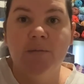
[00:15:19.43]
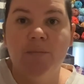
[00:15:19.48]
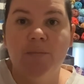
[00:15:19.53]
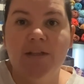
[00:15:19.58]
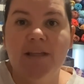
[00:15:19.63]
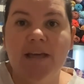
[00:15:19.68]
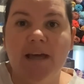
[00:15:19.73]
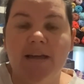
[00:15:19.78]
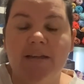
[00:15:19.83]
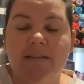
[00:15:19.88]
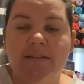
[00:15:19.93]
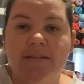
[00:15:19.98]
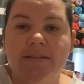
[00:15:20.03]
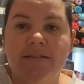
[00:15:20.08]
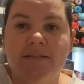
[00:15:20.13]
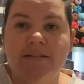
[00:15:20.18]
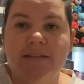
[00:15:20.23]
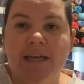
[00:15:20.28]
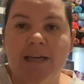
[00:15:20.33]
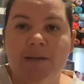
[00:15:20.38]
But yeah,
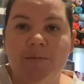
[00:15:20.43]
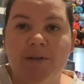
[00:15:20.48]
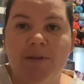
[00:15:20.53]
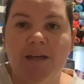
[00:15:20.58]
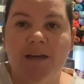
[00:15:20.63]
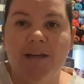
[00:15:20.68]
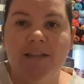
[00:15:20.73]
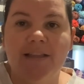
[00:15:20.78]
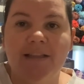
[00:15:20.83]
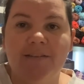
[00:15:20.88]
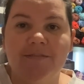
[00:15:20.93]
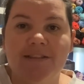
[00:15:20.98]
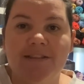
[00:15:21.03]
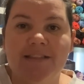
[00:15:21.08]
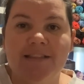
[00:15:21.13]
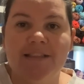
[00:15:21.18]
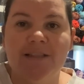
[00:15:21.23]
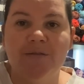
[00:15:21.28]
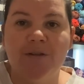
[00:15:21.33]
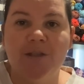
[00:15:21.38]
tag me. I'd love to
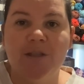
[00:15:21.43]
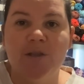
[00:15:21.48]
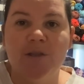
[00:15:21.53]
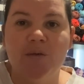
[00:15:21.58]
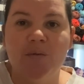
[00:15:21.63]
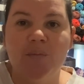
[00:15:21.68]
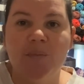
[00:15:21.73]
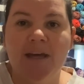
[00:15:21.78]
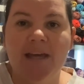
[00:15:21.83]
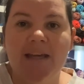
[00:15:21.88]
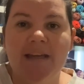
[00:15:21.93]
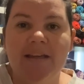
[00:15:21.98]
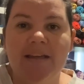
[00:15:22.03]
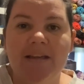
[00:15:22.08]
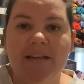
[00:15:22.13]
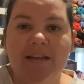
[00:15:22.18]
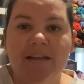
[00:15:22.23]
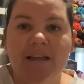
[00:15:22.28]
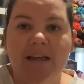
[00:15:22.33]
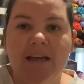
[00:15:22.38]
see what you make.
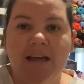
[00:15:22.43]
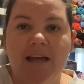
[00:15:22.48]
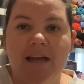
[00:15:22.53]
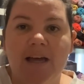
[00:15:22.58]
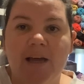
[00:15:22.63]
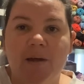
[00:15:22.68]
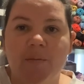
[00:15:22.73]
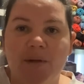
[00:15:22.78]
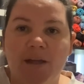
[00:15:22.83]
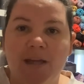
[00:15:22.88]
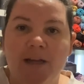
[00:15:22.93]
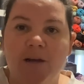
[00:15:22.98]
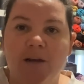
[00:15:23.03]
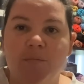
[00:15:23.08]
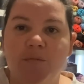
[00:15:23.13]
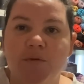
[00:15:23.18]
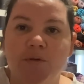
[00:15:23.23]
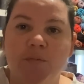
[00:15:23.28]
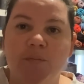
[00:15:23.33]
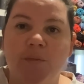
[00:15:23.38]
And I'll
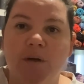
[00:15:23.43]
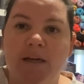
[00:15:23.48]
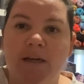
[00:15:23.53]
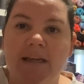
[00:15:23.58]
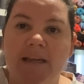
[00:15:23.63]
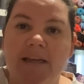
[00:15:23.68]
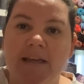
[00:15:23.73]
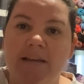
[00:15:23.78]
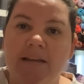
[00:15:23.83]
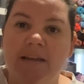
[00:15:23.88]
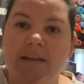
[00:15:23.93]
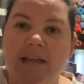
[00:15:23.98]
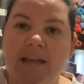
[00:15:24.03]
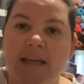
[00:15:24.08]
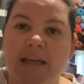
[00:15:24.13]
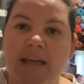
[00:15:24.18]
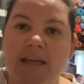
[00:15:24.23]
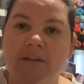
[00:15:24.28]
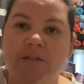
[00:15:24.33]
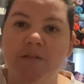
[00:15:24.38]
put my
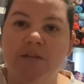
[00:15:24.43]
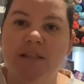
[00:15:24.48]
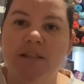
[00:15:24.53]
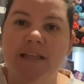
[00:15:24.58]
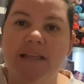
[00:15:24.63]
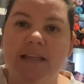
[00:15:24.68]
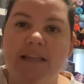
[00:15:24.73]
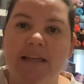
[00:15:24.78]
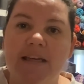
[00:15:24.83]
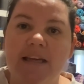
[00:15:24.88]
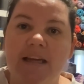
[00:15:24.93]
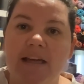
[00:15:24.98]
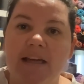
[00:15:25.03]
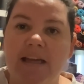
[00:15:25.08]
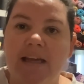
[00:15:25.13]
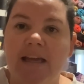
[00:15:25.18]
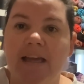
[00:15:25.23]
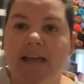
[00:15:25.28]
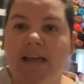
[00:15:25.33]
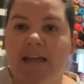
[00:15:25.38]
handle here
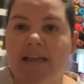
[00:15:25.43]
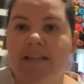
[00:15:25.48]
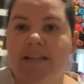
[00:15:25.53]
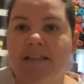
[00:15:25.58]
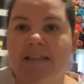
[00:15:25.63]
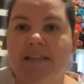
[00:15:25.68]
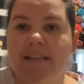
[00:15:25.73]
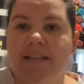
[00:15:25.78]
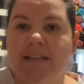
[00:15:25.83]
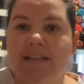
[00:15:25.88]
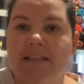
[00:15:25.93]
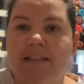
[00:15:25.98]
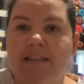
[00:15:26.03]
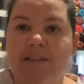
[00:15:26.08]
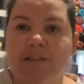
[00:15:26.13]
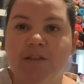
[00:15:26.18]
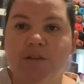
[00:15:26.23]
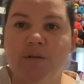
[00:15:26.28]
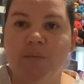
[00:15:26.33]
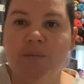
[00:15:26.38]
and in the
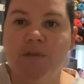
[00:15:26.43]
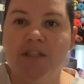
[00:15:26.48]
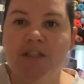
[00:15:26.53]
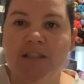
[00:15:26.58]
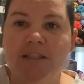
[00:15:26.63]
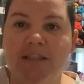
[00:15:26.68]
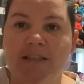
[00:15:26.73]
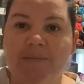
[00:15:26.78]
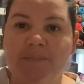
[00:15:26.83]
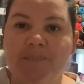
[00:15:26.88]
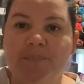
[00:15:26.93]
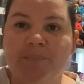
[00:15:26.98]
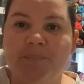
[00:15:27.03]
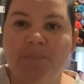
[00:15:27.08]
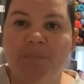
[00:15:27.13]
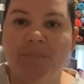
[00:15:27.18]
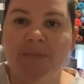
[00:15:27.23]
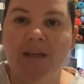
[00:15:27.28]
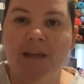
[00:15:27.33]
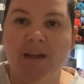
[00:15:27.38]
description.
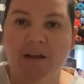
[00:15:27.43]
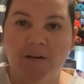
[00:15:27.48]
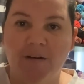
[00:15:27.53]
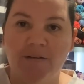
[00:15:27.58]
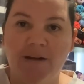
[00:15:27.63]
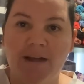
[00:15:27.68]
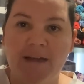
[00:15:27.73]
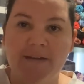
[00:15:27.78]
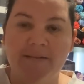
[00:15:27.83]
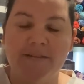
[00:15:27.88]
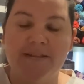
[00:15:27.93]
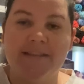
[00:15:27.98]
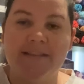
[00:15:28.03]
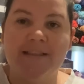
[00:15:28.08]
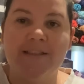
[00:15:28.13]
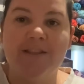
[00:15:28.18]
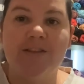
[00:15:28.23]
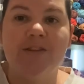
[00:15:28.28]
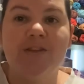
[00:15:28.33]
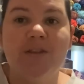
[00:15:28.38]
All right, I'll see
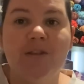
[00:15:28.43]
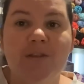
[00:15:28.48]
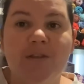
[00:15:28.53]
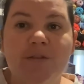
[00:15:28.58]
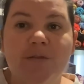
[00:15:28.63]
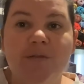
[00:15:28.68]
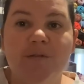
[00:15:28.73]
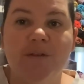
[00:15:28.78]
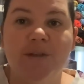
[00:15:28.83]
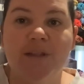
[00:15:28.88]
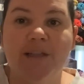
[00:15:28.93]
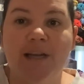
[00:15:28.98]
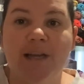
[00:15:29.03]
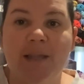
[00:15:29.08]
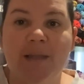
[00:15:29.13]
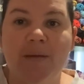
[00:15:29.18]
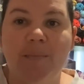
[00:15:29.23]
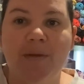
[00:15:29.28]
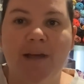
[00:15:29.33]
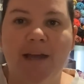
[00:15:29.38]
you soon for
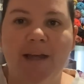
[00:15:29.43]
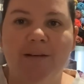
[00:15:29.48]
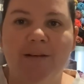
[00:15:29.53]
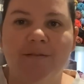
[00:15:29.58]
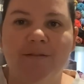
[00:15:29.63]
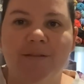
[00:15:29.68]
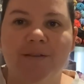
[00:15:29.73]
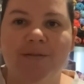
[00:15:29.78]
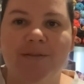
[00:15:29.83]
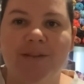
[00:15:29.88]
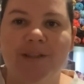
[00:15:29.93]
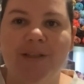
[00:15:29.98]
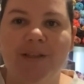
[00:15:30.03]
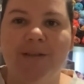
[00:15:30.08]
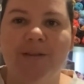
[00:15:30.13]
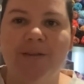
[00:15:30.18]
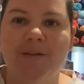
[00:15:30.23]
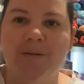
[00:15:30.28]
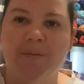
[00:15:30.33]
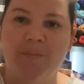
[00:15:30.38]
another pattern
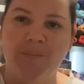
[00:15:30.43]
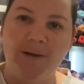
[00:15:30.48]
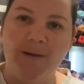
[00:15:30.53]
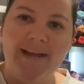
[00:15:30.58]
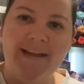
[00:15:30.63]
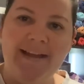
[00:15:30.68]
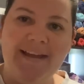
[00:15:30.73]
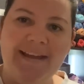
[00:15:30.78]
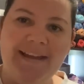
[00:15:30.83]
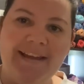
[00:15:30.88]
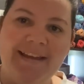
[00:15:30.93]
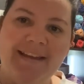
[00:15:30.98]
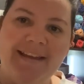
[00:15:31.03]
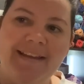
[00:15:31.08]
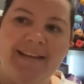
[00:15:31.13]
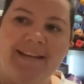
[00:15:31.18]
review. Bye.